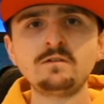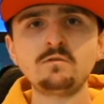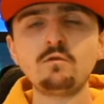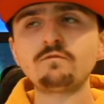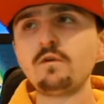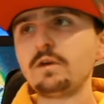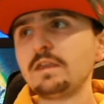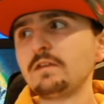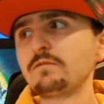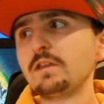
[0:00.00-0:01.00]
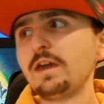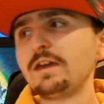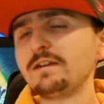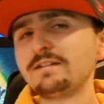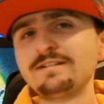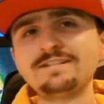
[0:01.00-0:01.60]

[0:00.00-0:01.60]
Or vlogging if you like.